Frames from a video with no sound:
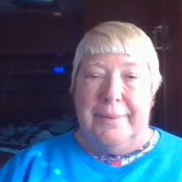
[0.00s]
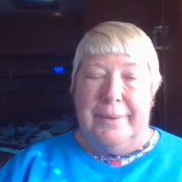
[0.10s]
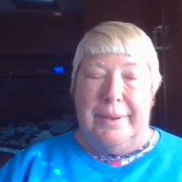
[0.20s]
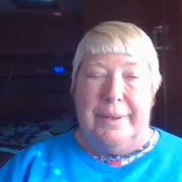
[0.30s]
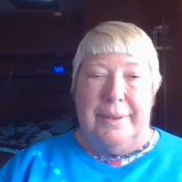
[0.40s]

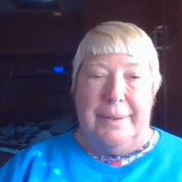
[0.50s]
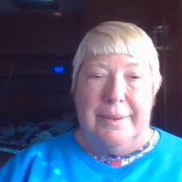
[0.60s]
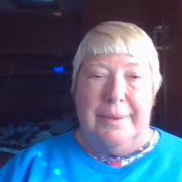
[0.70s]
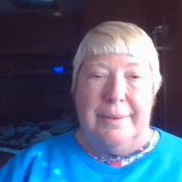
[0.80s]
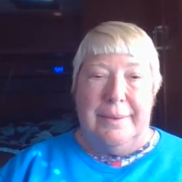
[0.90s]
Good.
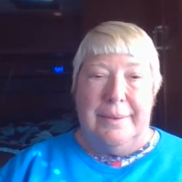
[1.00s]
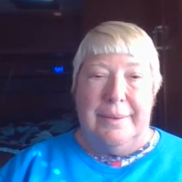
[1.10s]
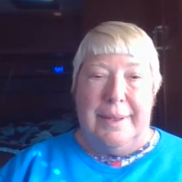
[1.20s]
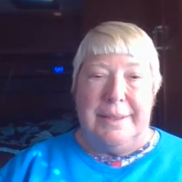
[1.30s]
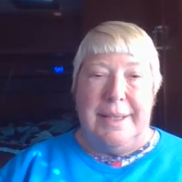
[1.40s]

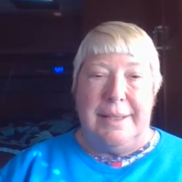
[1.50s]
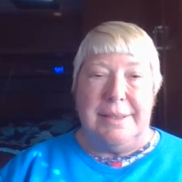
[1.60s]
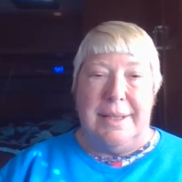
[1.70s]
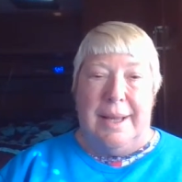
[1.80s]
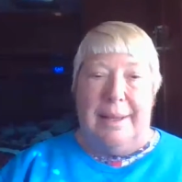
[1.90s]
It
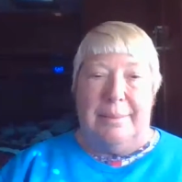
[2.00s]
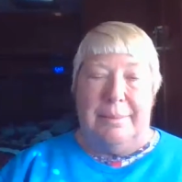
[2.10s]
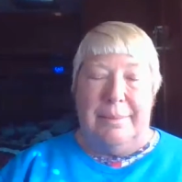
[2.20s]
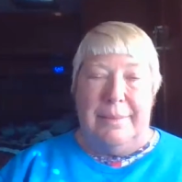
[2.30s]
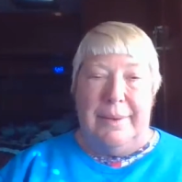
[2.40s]
takes
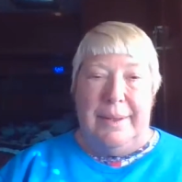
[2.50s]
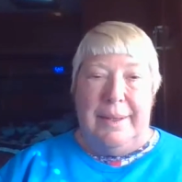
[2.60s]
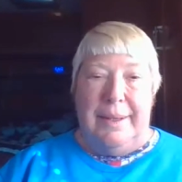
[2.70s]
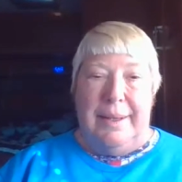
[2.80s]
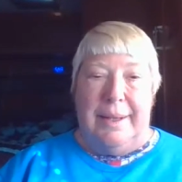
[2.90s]
time.
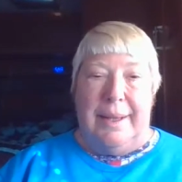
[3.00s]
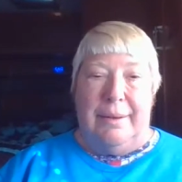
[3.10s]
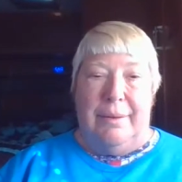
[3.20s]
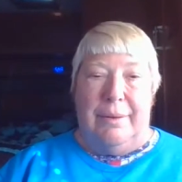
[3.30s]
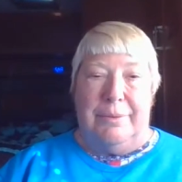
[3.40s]
And I don't
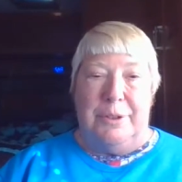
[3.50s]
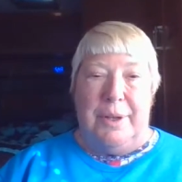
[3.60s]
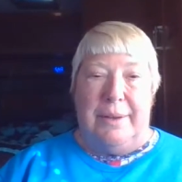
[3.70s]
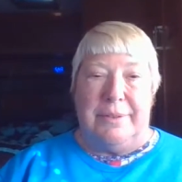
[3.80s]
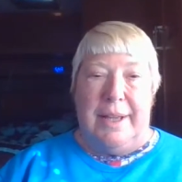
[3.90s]
know, do you
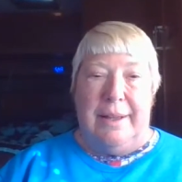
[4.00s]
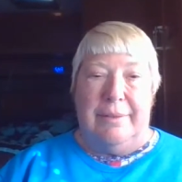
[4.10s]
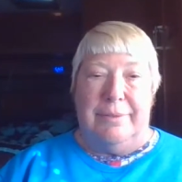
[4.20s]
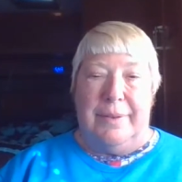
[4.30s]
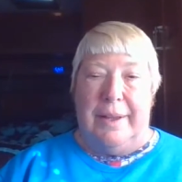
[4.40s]
have to
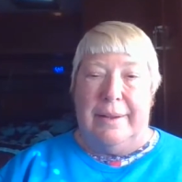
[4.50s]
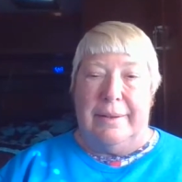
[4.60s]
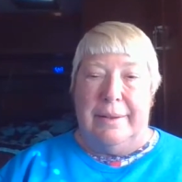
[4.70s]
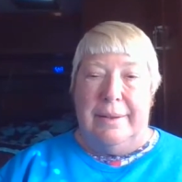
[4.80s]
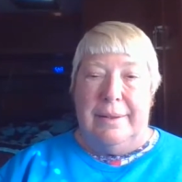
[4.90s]
have
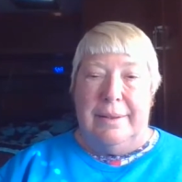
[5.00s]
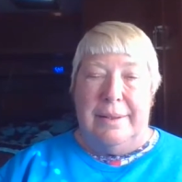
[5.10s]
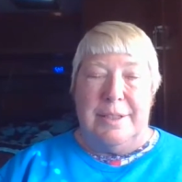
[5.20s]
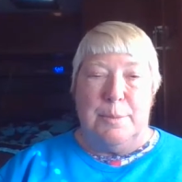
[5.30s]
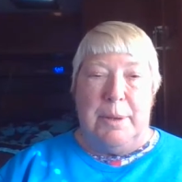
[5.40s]

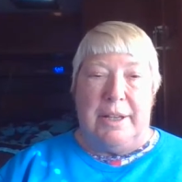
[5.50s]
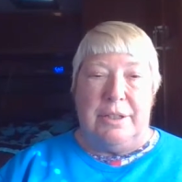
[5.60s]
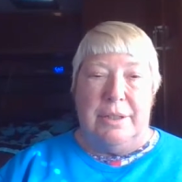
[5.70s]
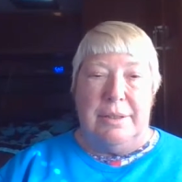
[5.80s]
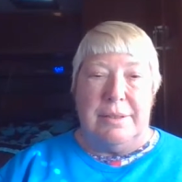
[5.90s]

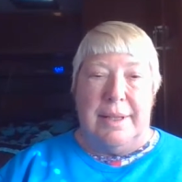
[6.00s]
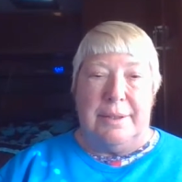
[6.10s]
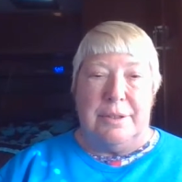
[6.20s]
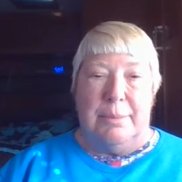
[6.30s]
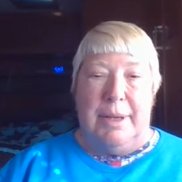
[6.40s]
inspections,
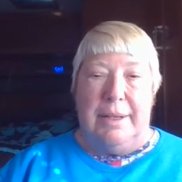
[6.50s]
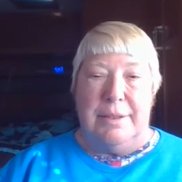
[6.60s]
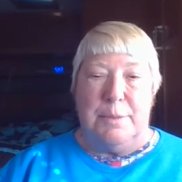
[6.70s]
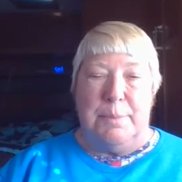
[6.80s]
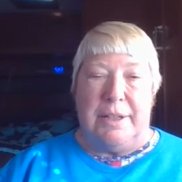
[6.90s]
like termite
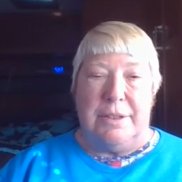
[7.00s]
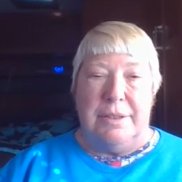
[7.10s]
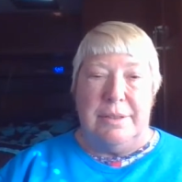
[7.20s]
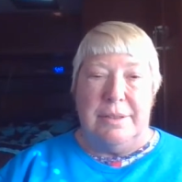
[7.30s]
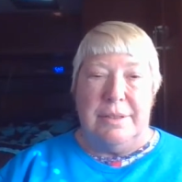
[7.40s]

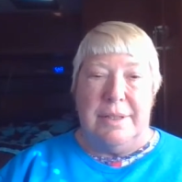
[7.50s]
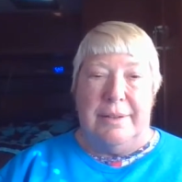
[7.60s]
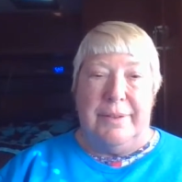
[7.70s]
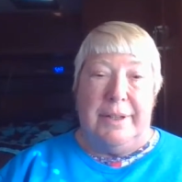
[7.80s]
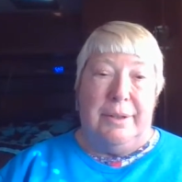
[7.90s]
inspections and
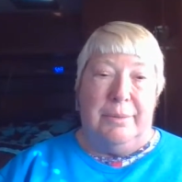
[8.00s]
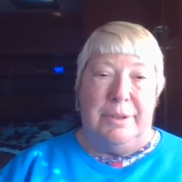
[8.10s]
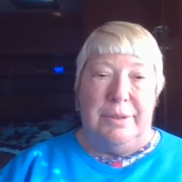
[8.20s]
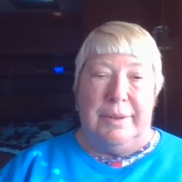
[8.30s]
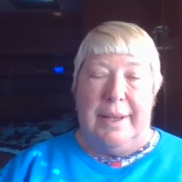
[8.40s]
stuff? I know we
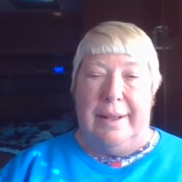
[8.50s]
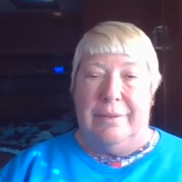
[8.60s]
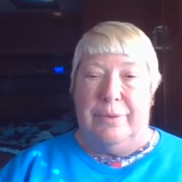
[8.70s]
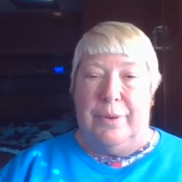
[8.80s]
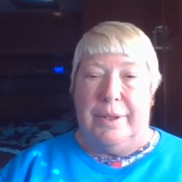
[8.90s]
do in
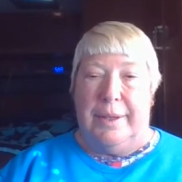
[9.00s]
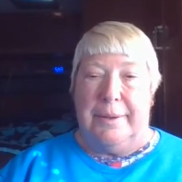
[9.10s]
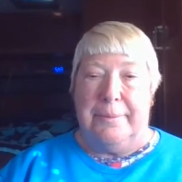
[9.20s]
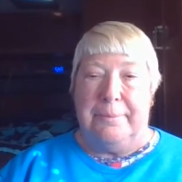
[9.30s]
California.